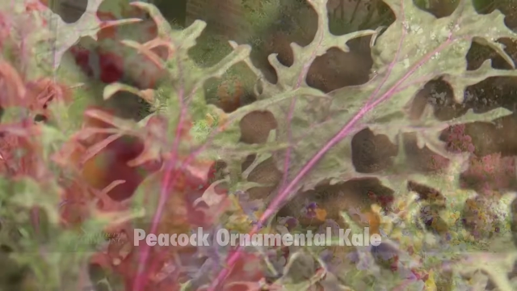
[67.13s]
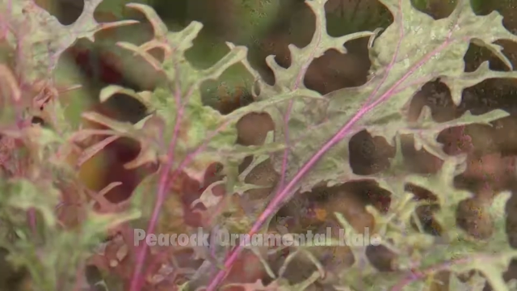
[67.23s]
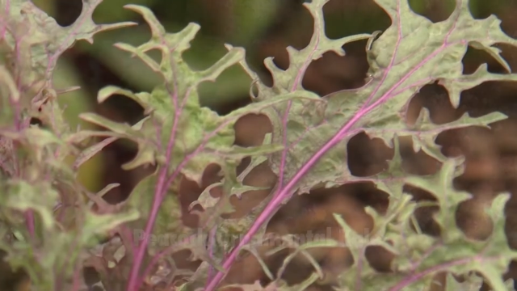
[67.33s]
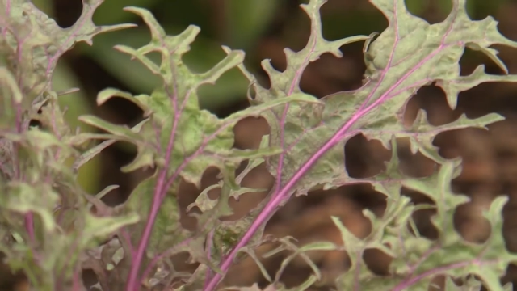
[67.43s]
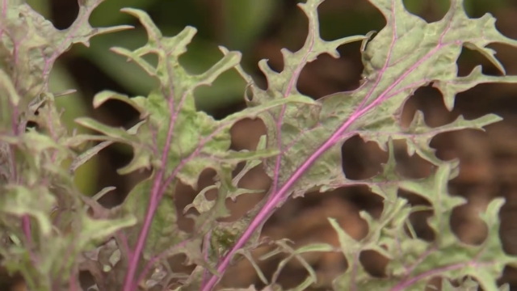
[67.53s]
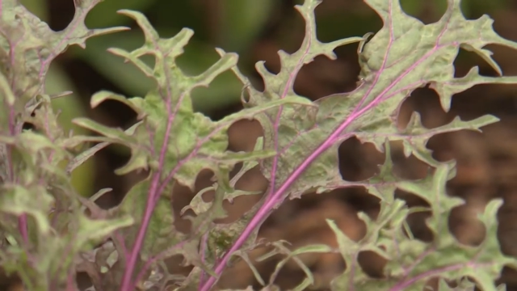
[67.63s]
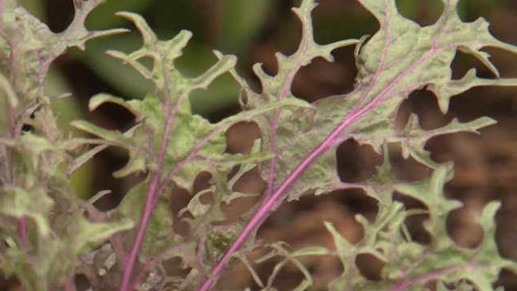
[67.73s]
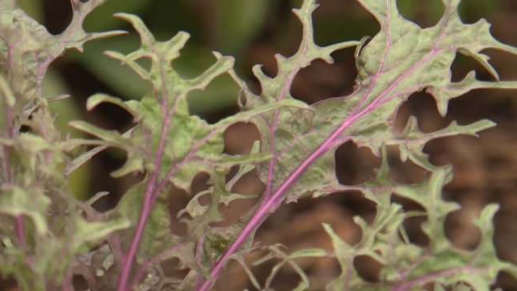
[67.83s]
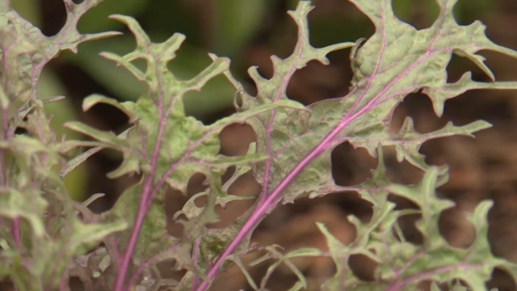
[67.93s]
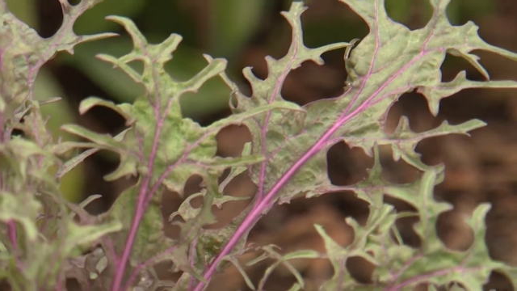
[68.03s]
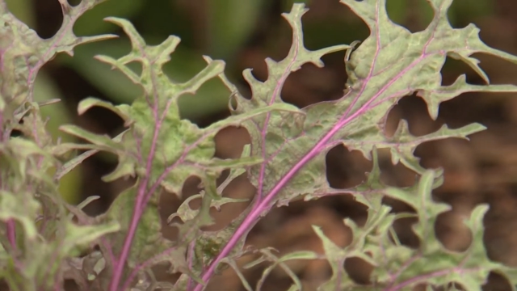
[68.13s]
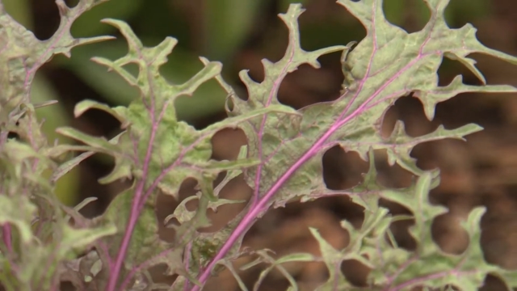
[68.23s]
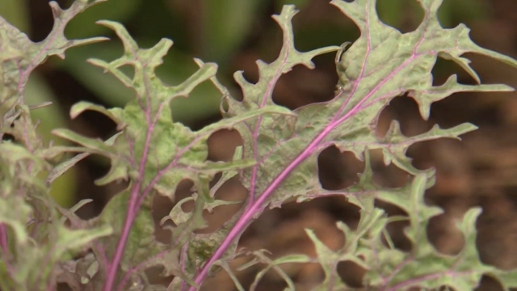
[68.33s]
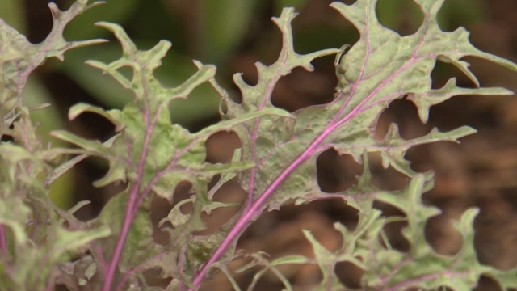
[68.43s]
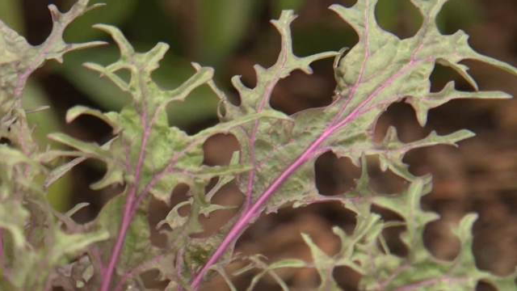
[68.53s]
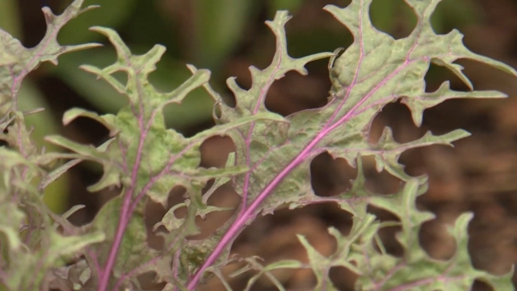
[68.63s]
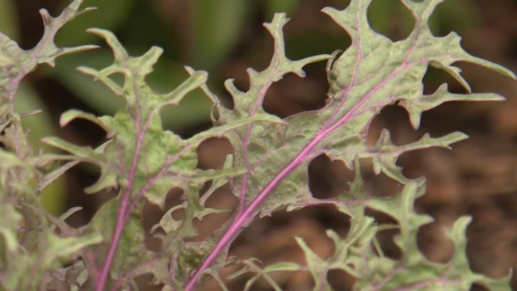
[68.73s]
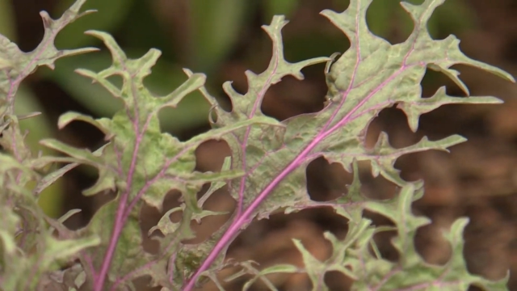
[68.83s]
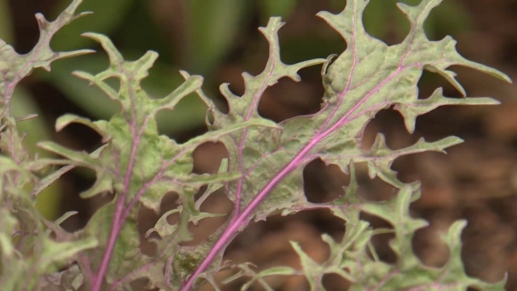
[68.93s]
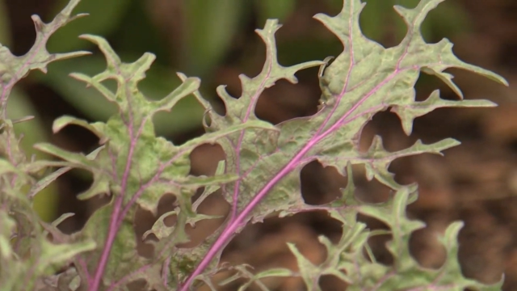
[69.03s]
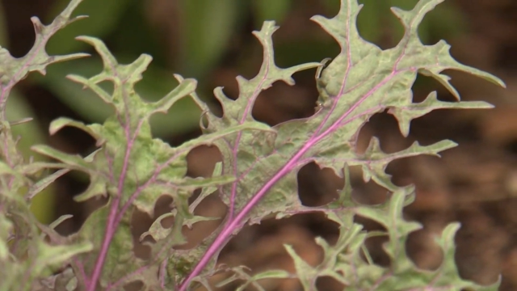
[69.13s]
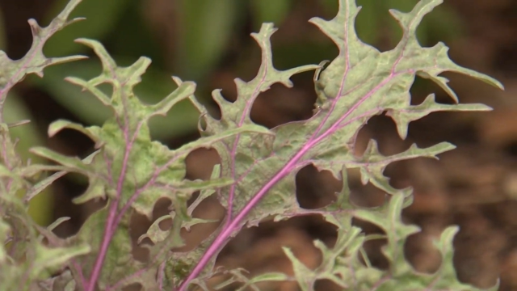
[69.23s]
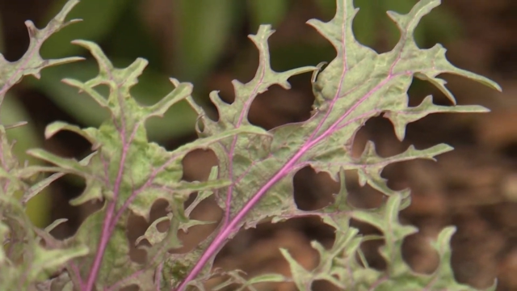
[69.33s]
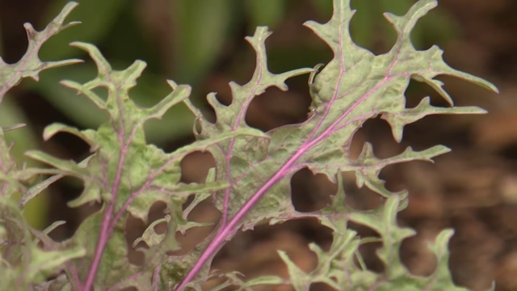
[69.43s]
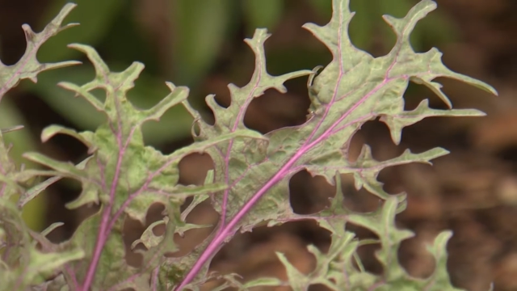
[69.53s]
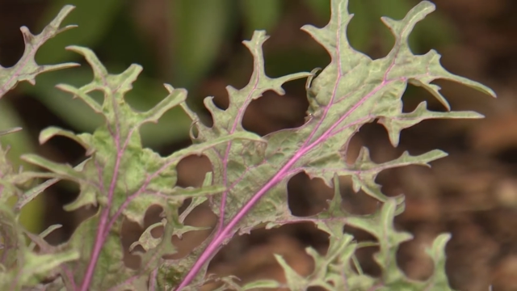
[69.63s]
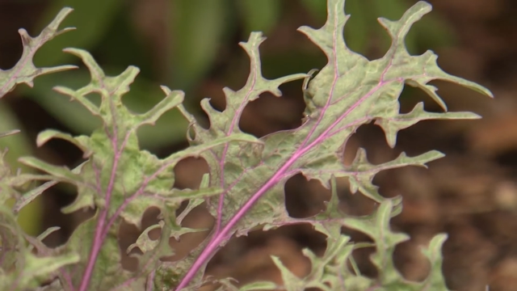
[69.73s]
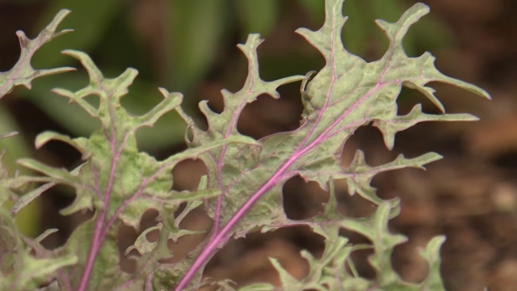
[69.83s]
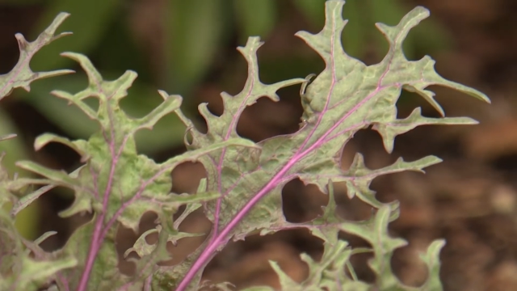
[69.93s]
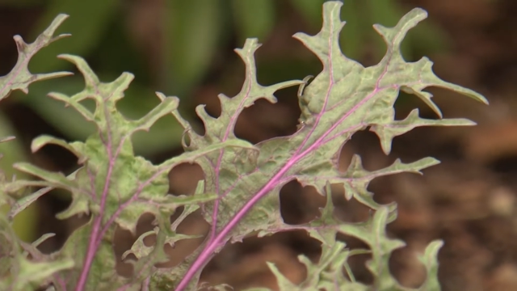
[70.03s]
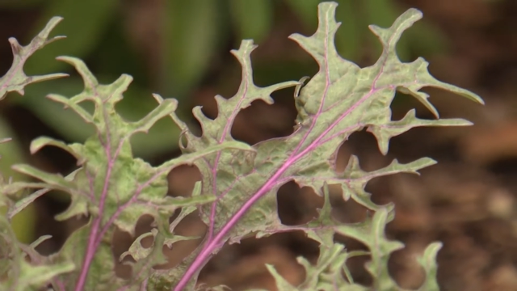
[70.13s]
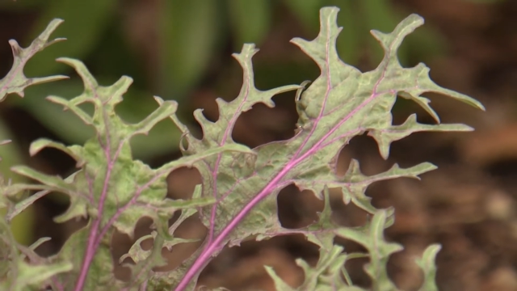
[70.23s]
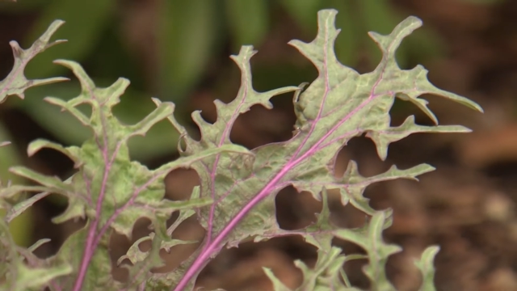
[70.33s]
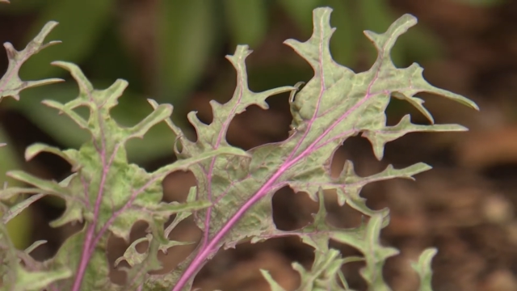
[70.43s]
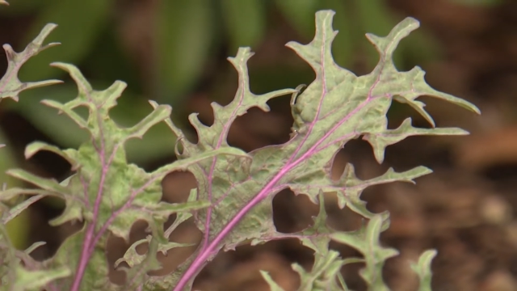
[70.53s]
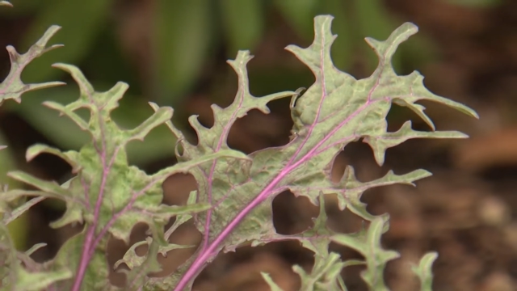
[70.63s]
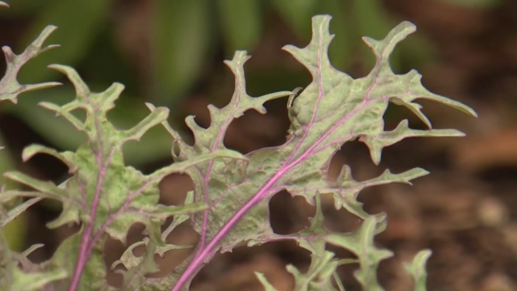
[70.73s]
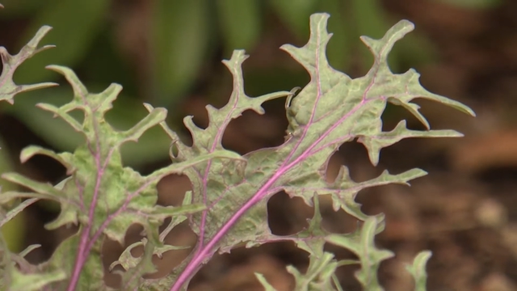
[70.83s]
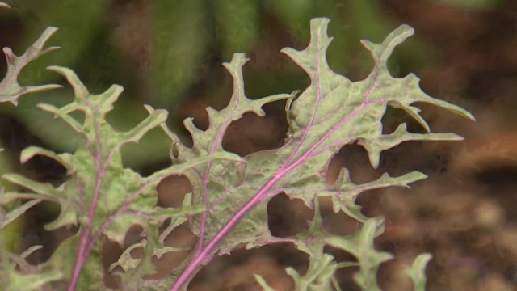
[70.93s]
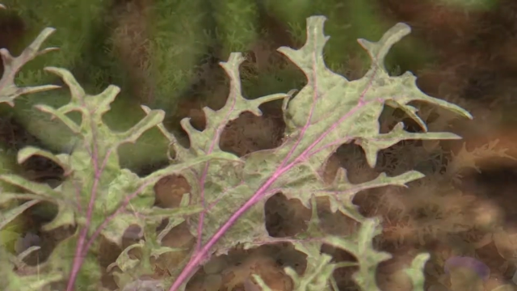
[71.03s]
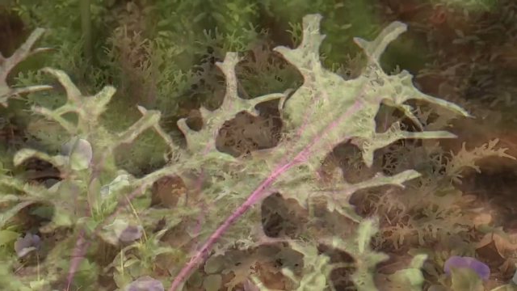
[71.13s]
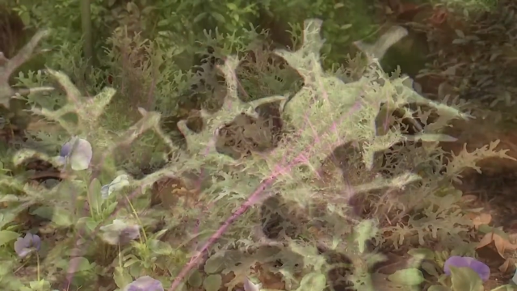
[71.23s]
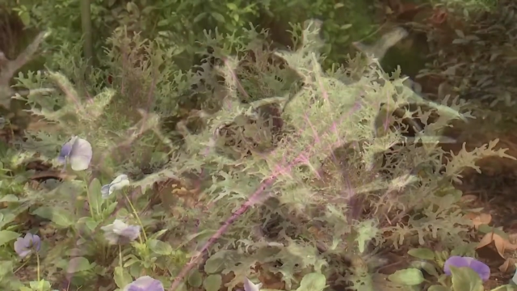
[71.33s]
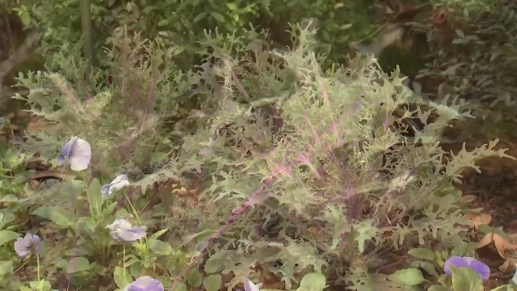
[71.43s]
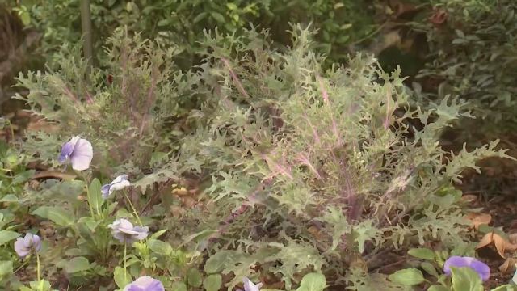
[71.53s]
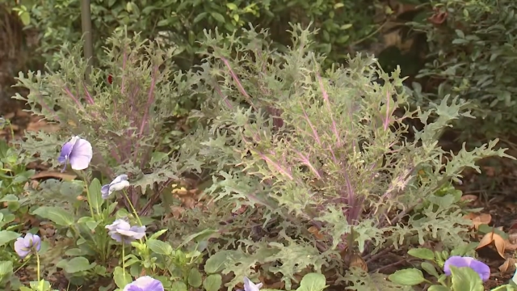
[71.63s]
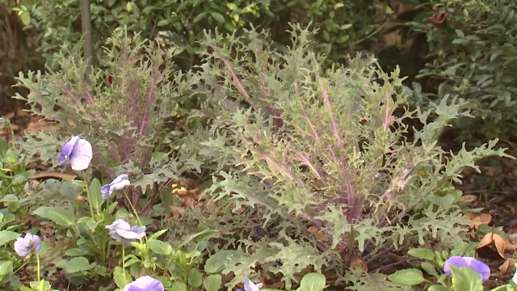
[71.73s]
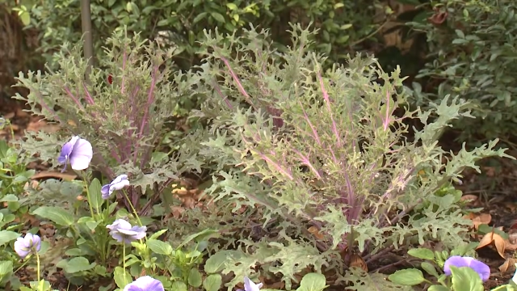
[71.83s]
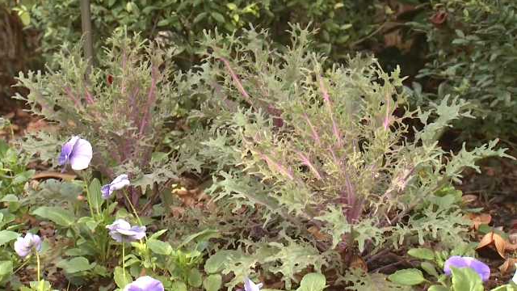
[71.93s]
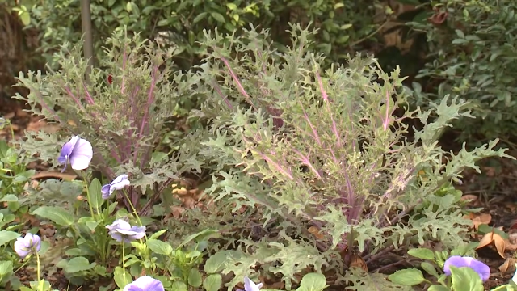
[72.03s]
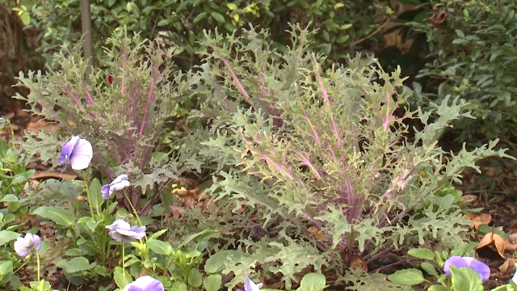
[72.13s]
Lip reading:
Nobody's mouth can be seen.